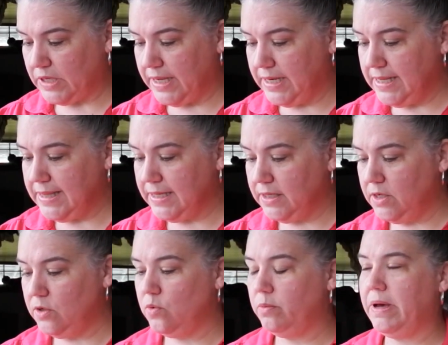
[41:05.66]
Anything
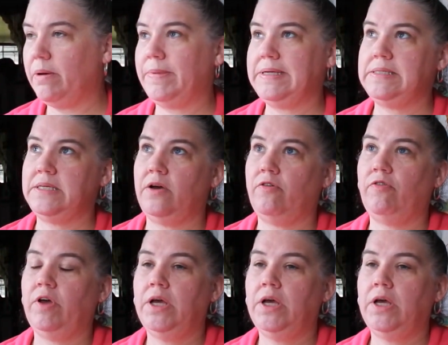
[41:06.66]
new about myself?